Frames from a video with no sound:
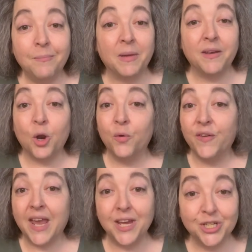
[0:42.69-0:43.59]
My
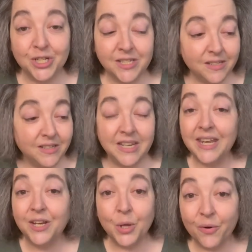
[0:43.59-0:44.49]
notifications didn't
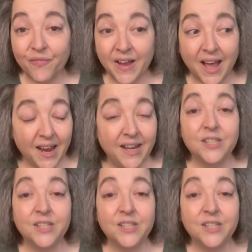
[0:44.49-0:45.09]
get notified.